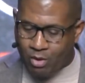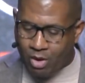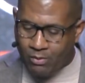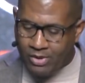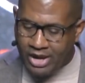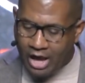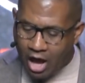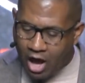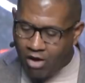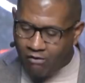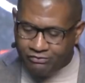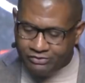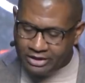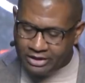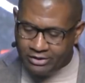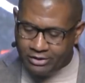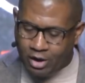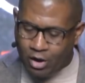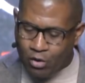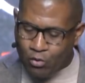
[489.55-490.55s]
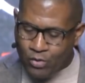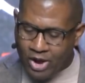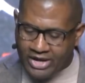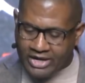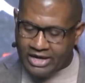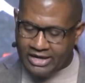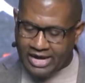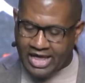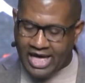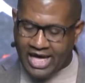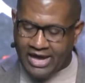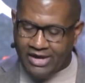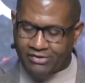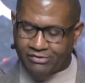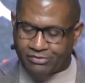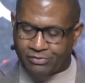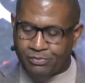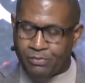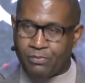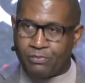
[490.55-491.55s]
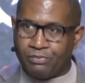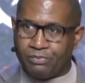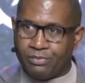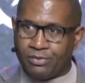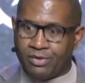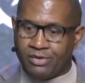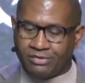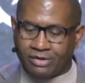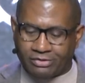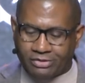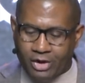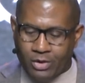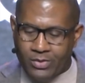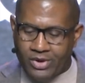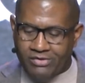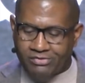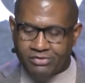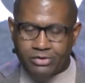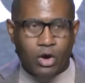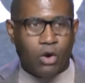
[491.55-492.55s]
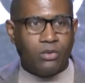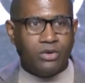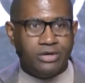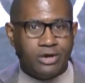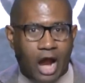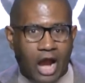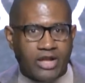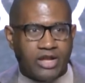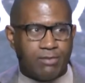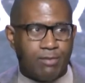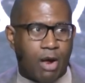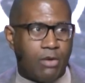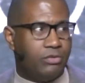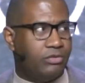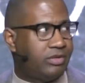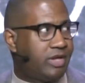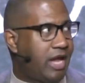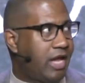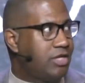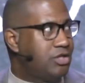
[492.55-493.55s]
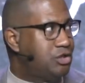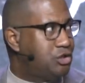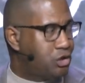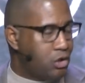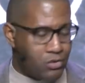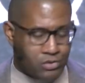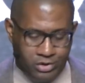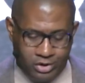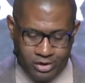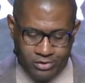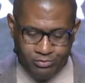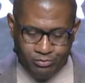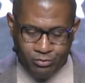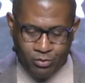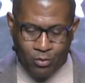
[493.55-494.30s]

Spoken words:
Well, we often don't recognize that there is no Dr. Martin Luther King Jr.